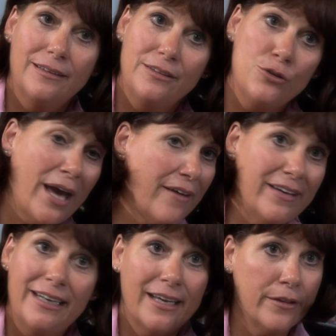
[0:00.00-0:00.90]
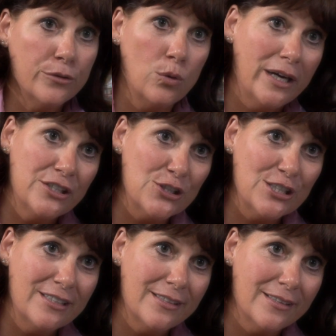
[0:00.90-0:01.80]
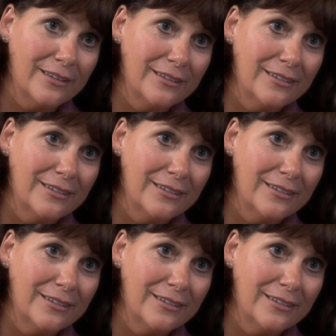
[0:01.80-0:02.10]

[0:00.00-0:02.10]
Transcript: Do you have any other questions?